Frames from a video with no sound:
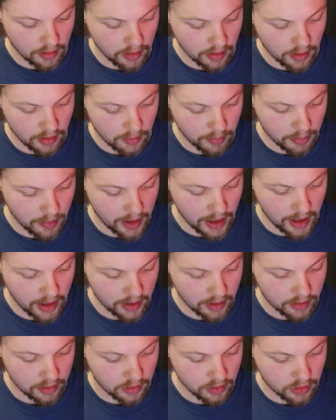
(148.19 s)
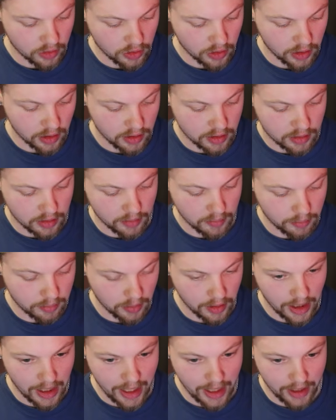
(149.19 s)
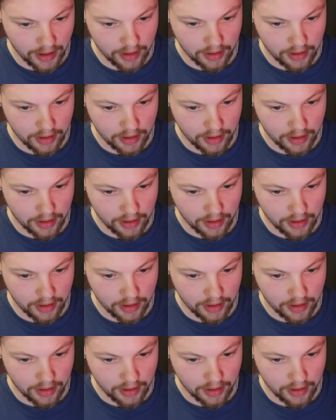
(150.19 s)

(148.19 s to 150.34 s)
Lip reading: the back just black.